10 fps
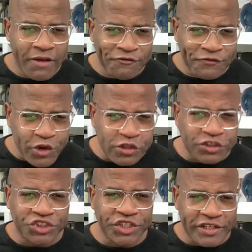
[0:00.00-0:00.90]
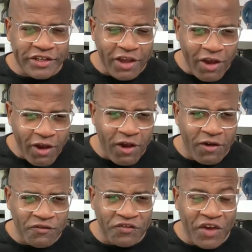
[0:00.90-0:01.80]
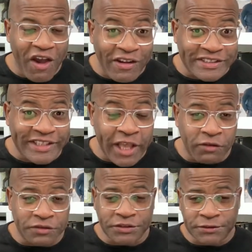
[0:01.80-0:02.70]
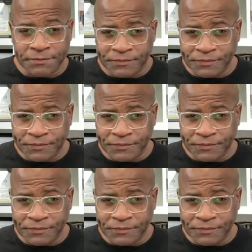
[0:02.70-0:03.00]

version of ourselves.